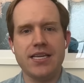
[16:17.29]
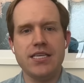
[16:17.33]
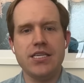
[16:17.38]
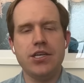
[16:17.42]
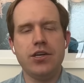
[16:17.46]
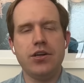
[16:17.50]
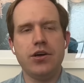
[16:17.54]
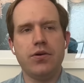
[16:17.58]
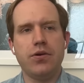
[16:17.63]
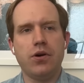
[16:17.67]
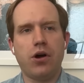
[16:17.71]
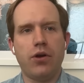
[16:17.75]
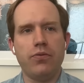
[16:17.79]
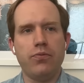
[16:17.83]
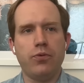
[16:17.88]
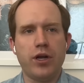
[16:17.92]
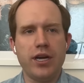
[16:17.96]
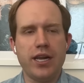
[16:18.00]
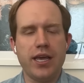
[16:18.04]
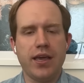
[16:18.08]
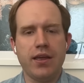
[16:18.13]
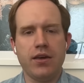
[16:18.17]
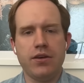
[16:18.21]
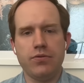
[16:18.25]
And, on
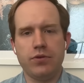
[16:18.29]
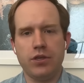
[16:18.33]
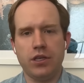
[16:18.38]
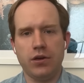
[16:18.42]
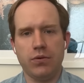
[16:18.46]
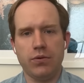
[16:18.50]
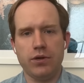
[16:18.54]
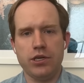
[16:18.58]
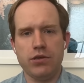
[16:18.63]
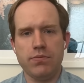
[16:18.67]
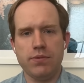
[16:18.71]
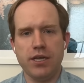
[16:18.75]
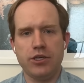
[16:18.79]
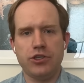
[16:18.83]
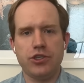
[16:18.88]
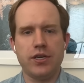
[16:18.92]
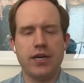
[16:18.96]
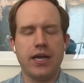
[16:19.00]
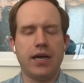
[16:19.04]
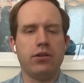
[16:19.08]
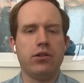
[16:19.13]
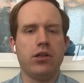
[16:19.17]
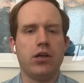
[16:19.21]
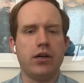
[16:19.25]
one hand, when you
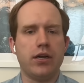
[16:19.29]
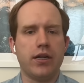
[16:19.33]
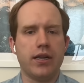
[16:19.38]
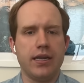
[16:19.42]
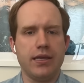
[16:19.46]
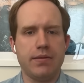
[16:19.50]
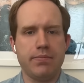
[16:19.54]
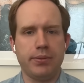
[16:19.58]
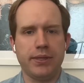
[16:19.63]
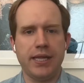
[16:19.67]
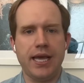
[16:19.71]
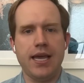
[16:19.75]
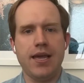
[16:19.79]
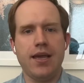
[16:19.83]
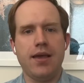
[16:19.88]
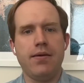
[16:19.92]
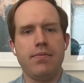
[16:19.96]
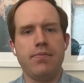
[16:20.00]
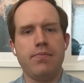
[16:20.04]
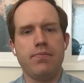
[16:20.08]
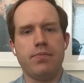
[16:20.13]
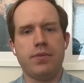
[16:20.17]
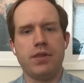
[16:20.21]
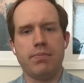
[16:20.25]
mention how long can he
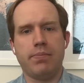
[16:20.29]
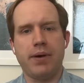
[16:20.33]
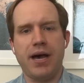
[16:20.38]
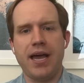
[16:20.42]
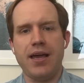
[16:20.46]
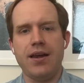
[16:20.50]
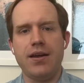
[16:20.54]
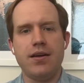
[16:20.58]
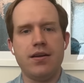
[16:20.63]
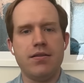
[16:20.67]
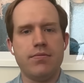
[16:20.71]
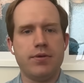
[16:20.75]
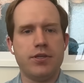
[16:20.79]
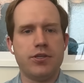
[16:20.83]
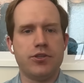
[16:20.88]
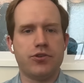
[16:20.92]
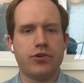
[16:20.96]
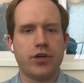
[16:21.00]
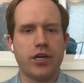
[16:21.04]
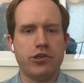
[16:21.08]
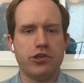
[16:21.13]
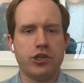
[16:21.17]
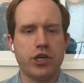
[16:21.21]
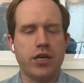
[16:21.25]
blame the Biden
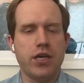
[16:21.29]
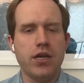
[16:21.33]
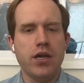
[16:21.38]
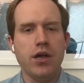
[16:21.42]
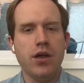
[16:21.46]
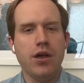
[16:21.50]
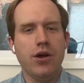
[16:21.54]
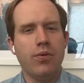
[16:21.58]
administration,